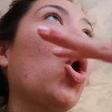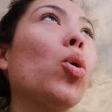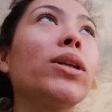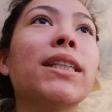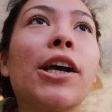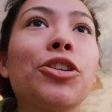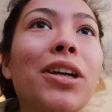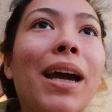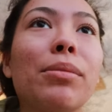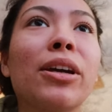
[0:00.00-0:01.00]
whole entire
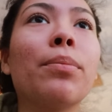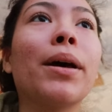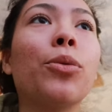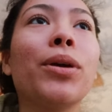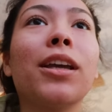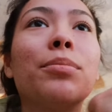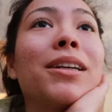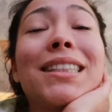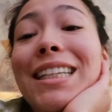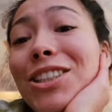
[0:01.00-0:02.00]
time, like about a week,
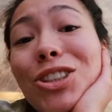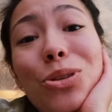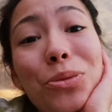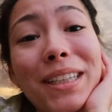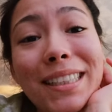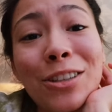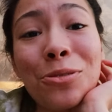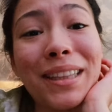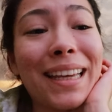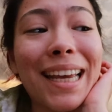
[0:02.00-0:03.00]
because I just don't want to
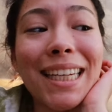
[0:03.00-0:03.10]
deal with it,